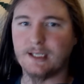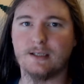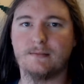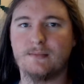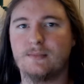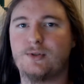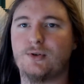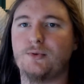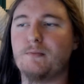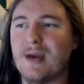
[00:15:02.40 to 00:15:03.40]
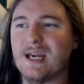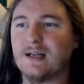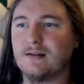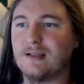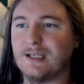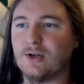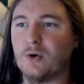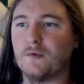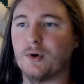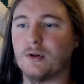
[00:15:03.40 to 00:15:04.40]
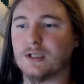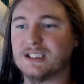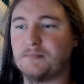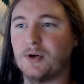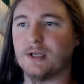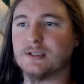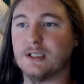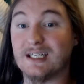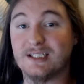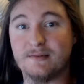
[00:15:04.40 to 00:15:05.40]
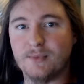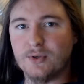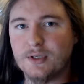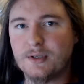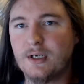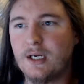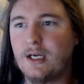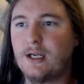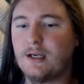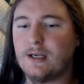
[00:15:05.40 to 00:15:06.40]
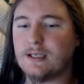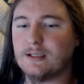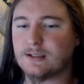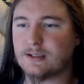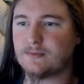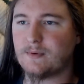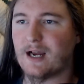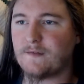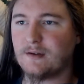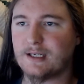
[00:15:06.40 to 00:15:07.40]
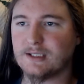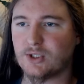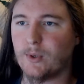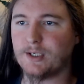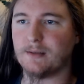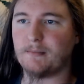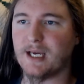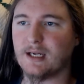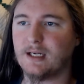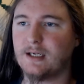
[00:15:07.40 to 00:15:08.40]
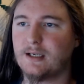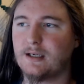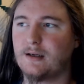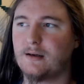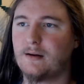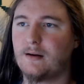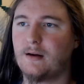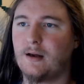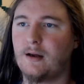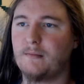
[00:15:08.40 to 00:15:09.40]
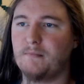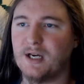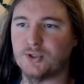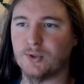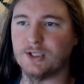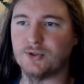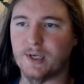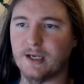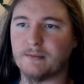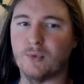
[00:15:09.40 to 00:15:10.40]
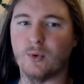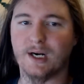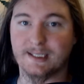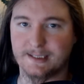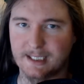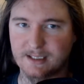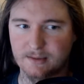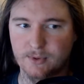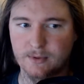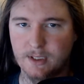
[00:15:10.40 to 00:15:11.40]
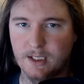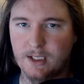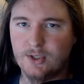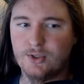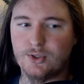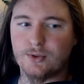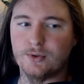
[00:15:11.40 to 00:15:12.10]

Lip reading: them to make the overall experience a lot smoother, I feel like it's going to make Metroid Dread more accessible to